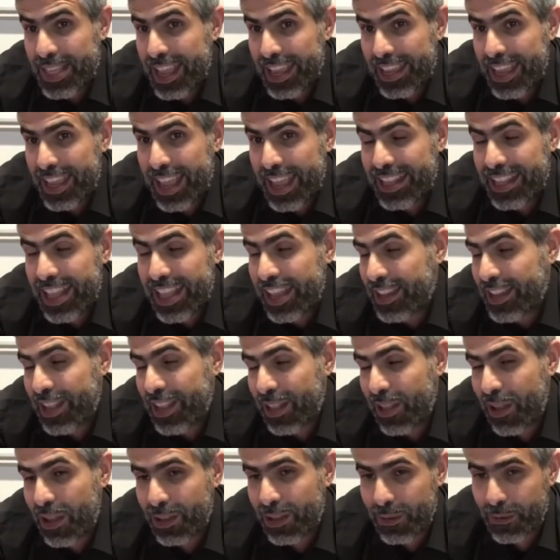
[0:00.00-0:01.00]
I learn a
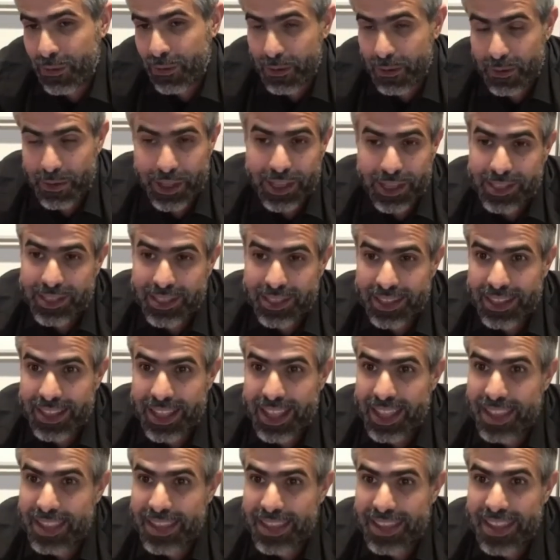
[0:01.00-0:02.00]
lot from medicine.
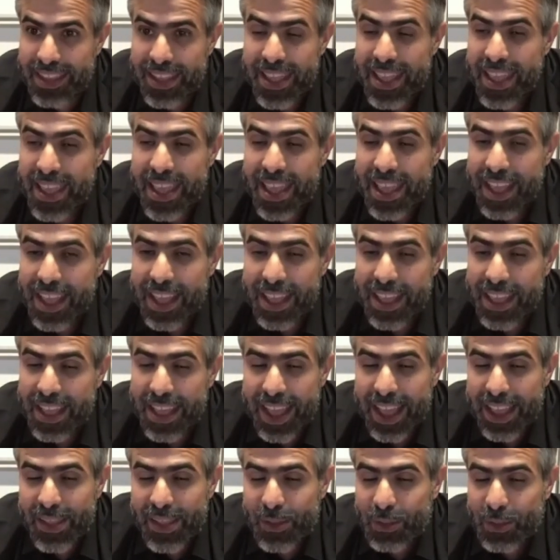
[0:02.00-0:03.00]
I
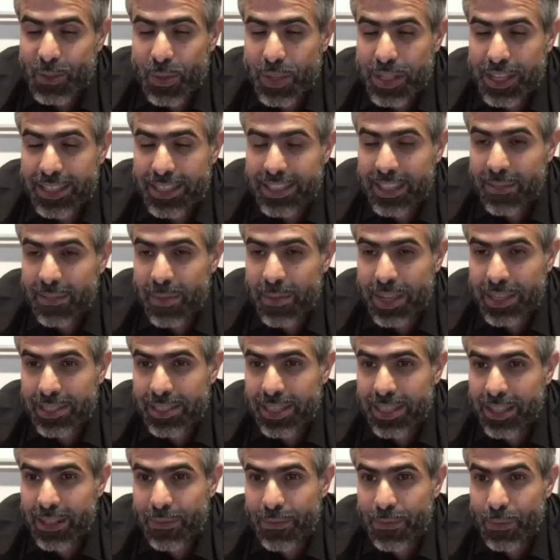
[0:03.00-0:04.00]
usually tell
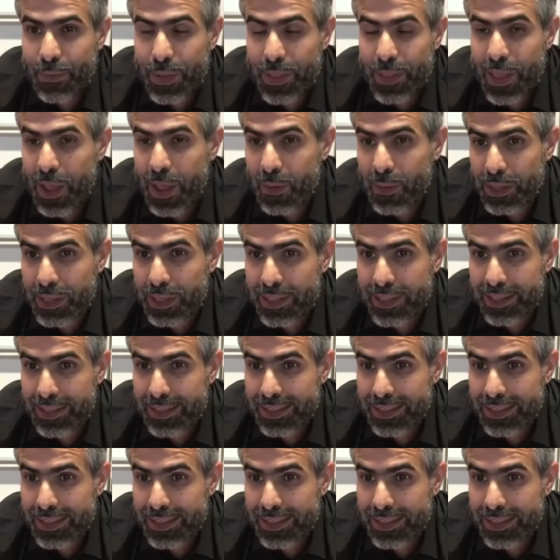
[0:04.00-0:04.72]
myself, without